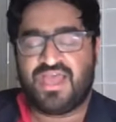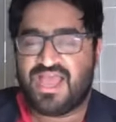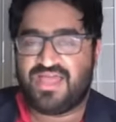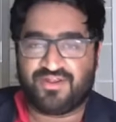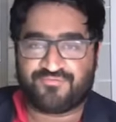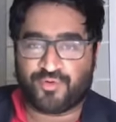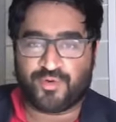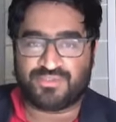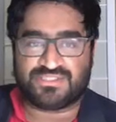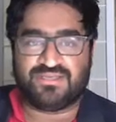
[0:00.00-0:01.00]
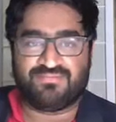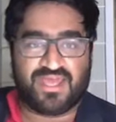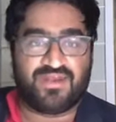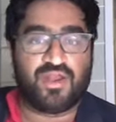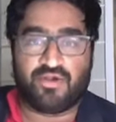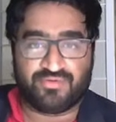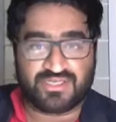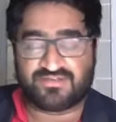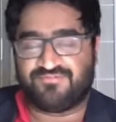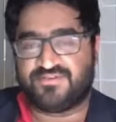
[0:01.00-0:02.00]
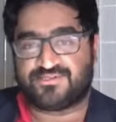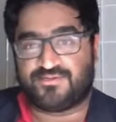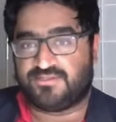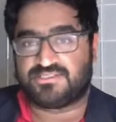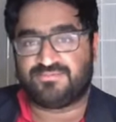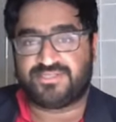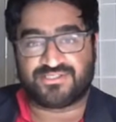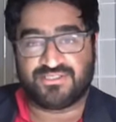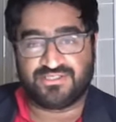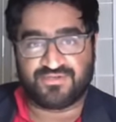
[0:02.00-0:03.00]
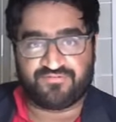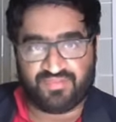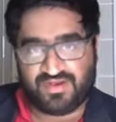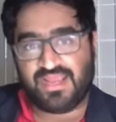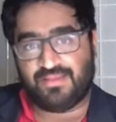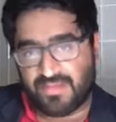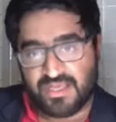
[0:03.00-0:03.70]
and therefore it would seem that non-reductive physicalism doesn't deserve the name.